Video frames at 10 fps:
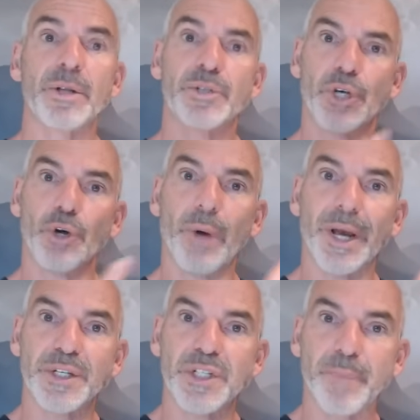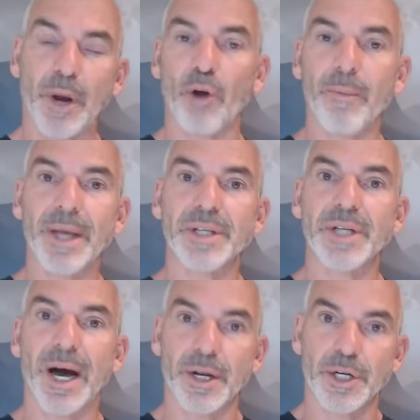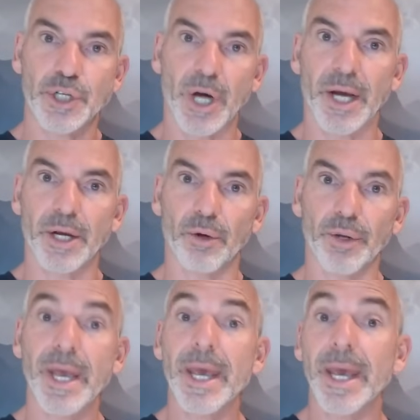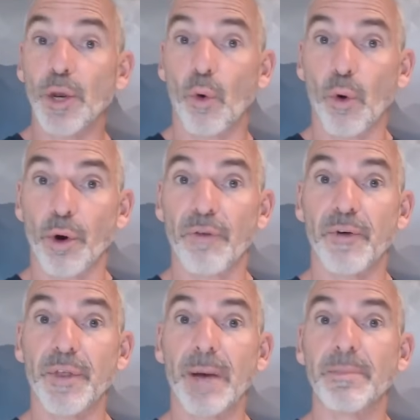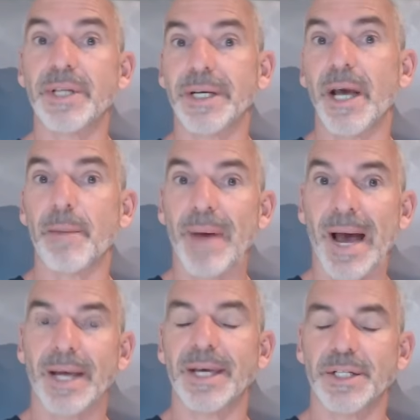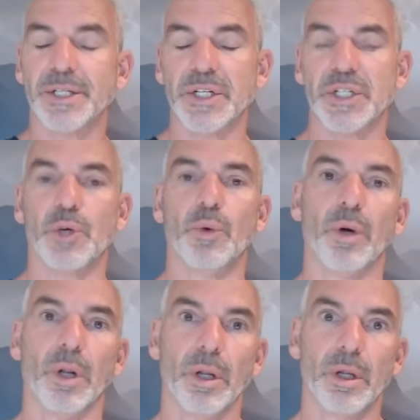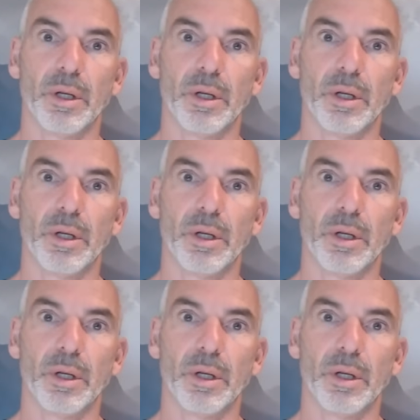to experiment on a child in order for them to get back into school.